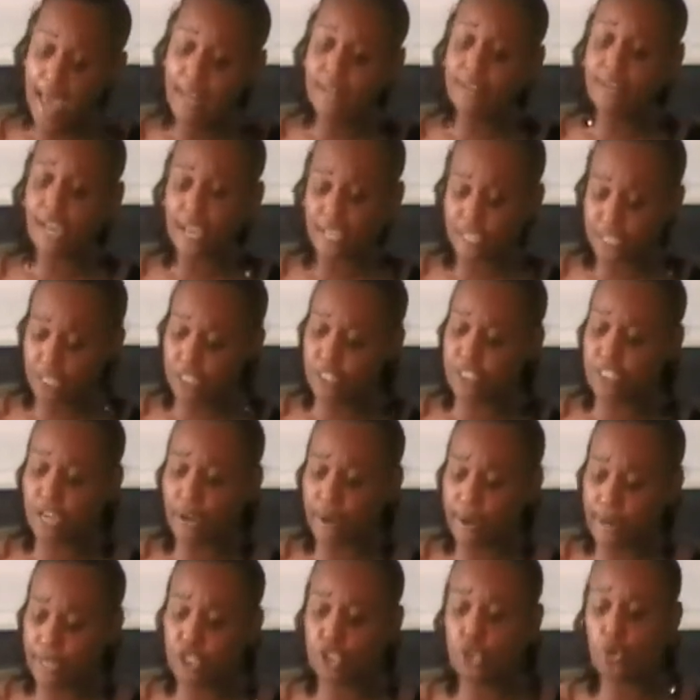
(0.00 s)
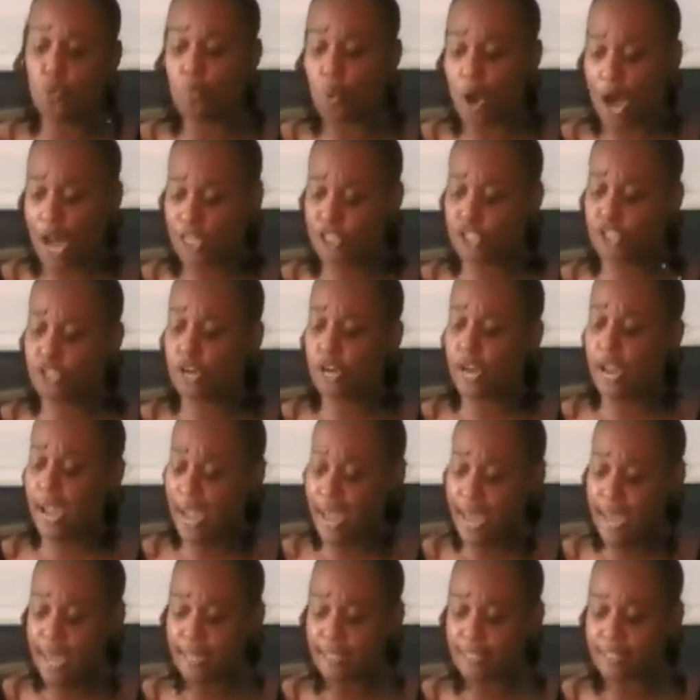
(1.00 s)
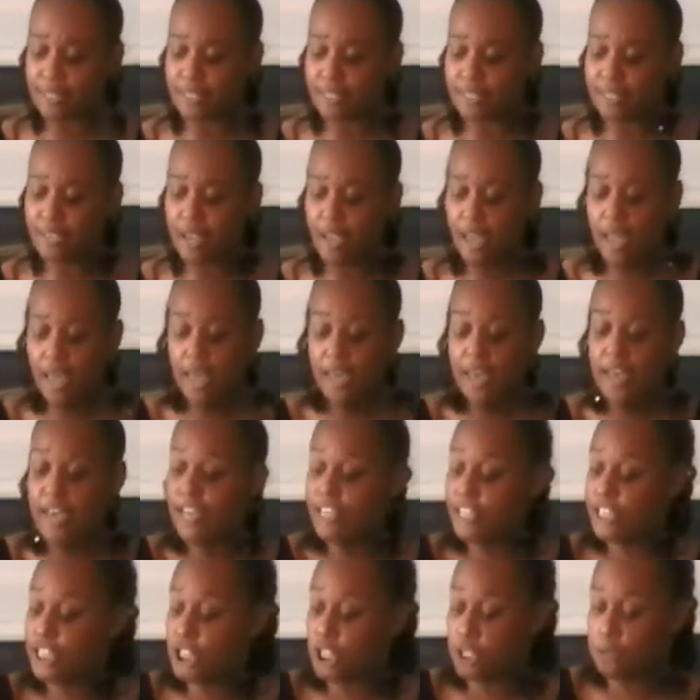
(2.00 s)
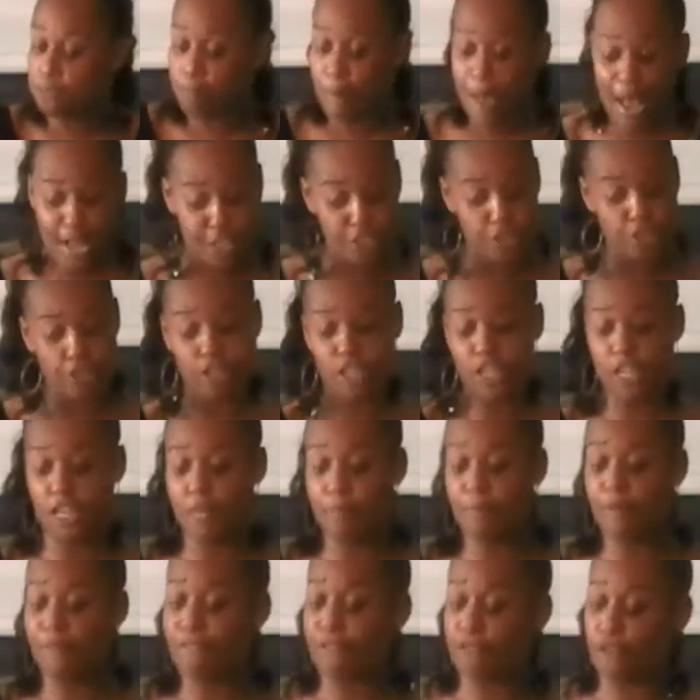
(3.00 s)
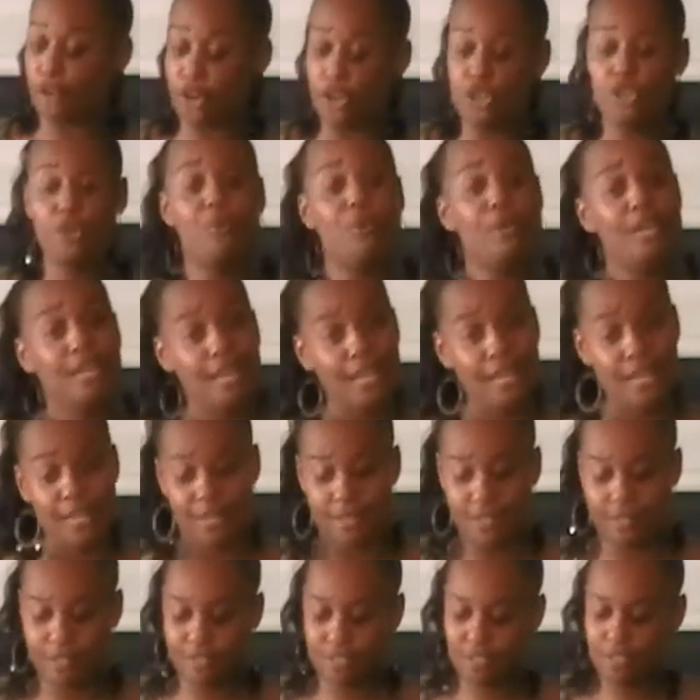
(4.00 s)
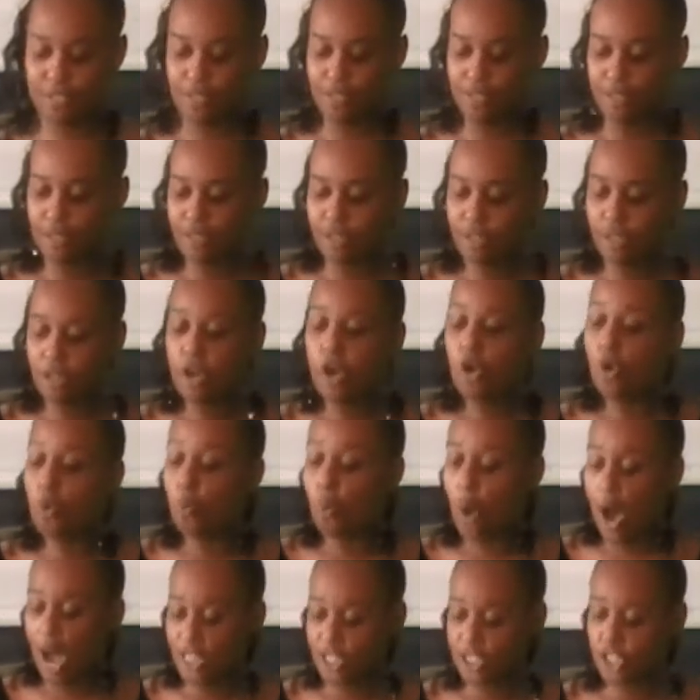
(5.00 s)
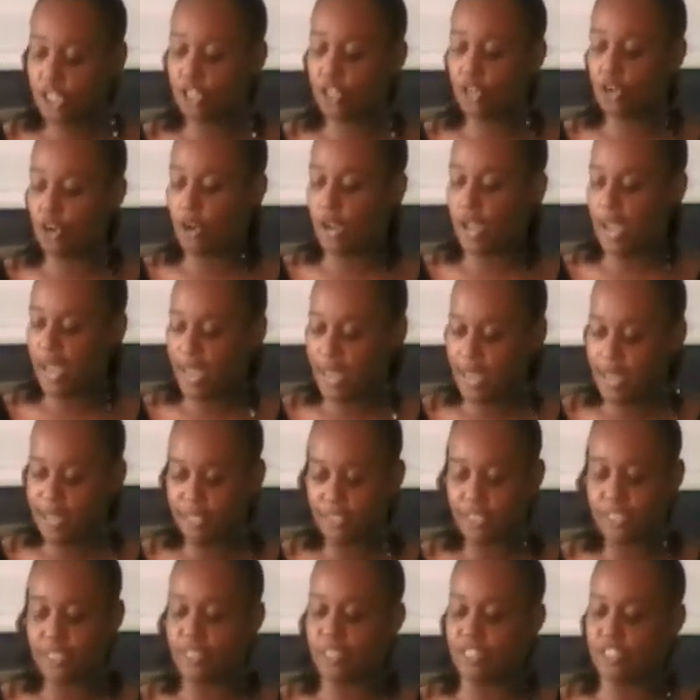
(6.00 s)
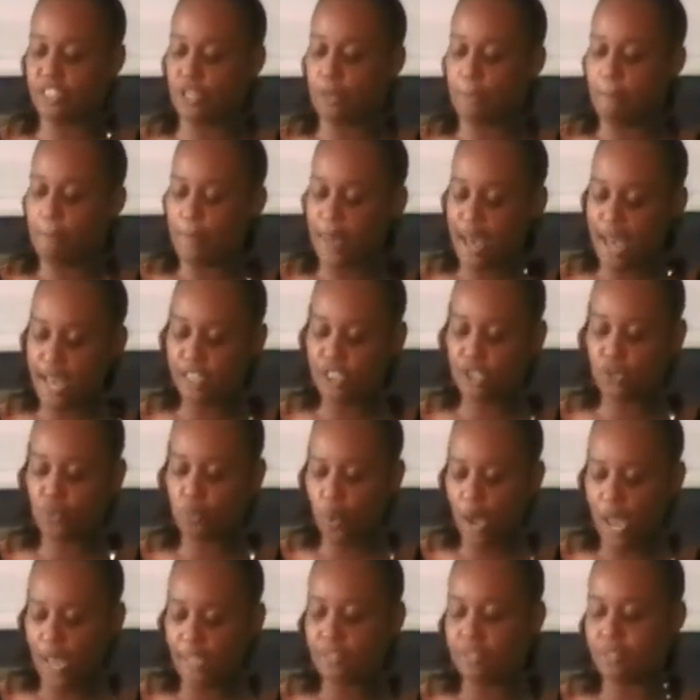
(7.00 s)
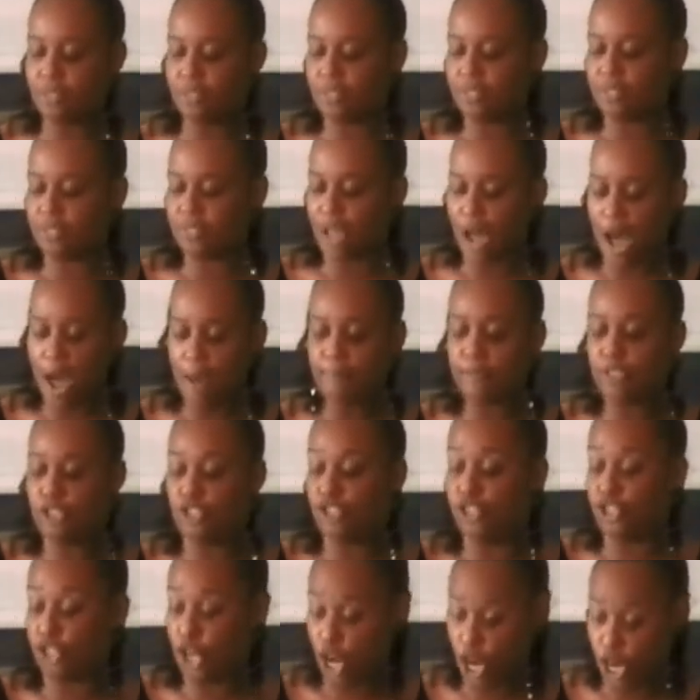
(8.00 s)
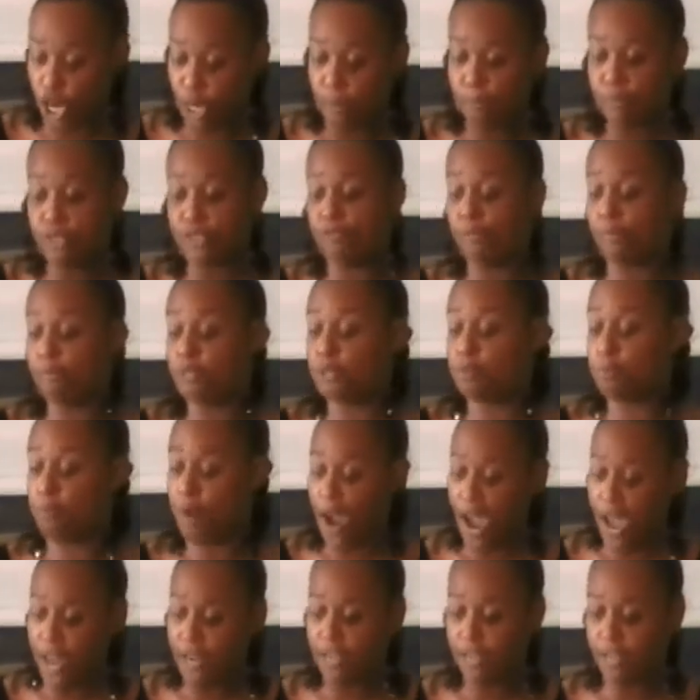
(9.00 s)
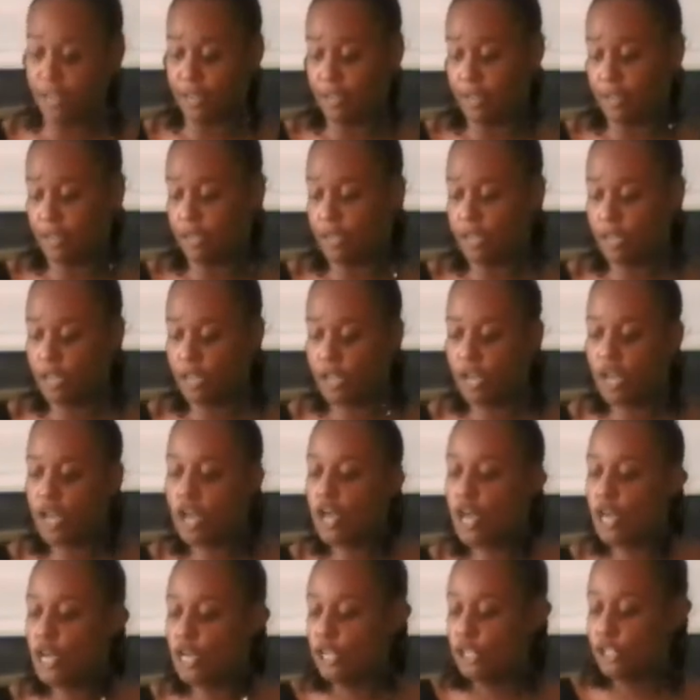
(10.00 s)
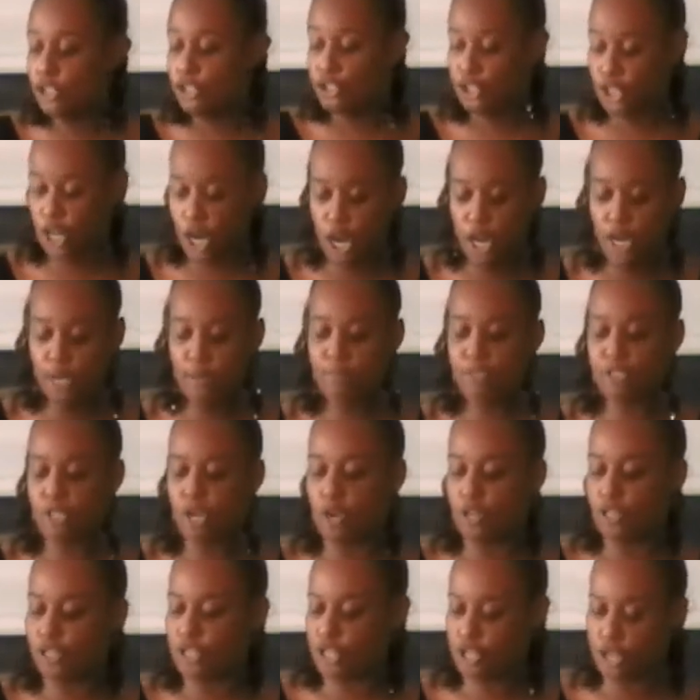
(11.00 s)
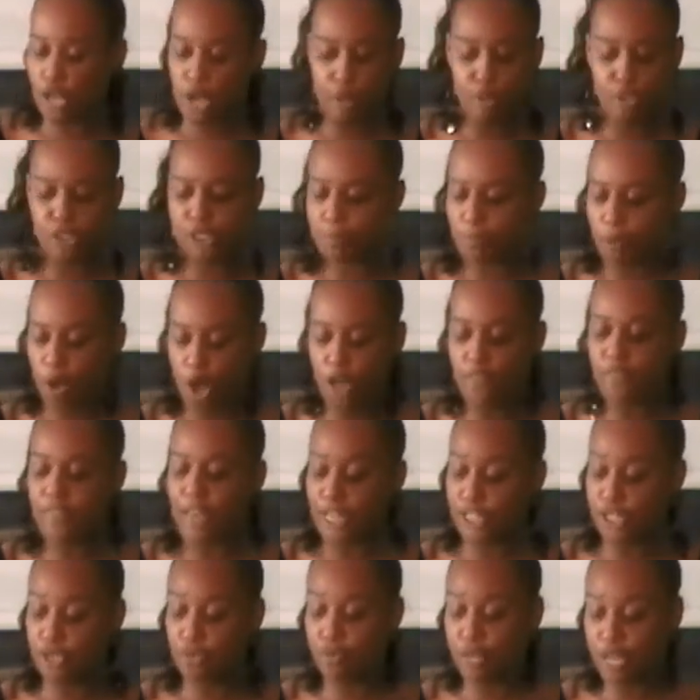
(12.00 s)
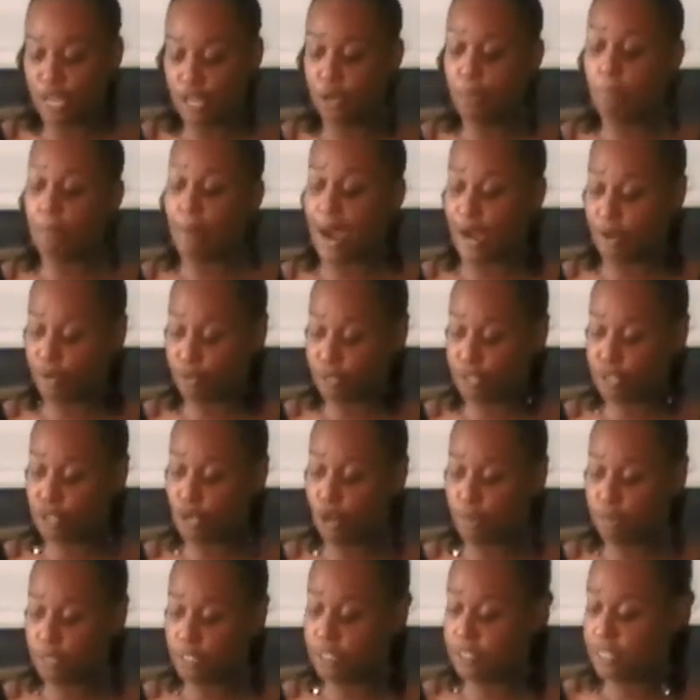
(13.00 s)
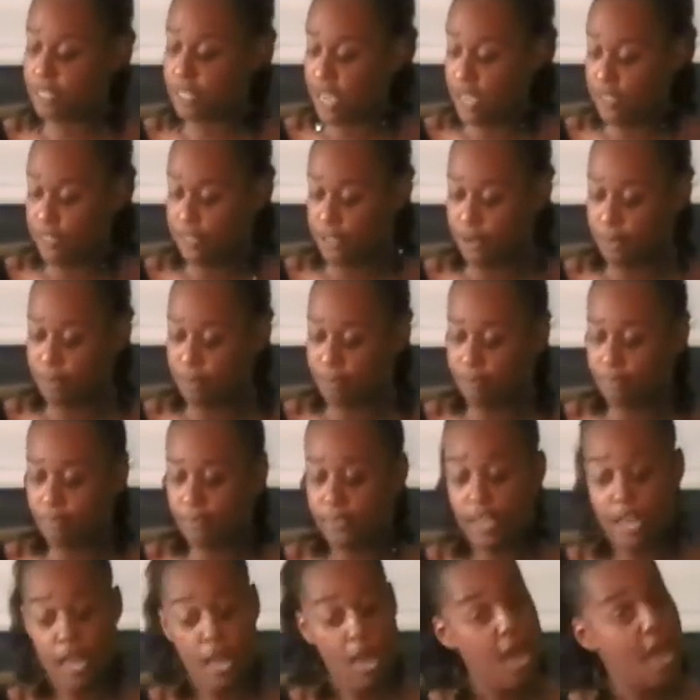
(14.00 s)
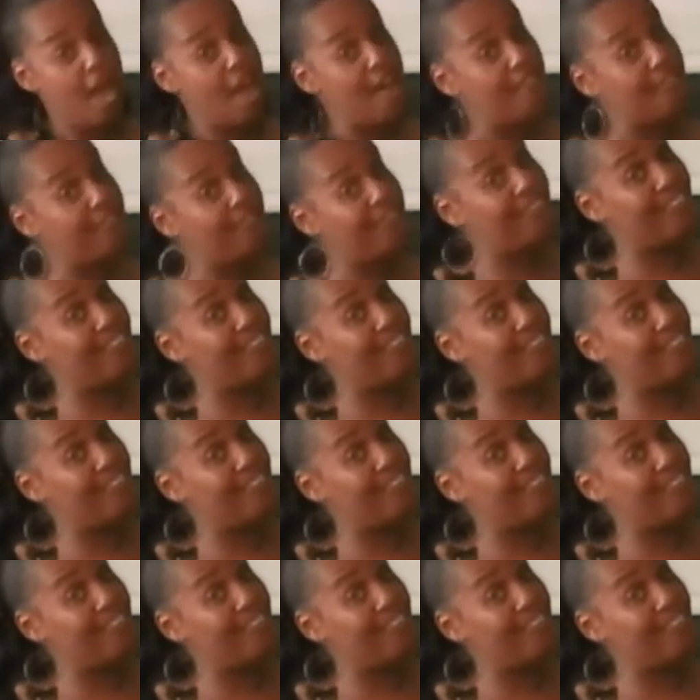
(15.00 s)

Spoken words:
and necessary to wash your hands, especially before you eat. Washing your hands is the best way to stop germs from spreading. Germs are so a microscope to see them. And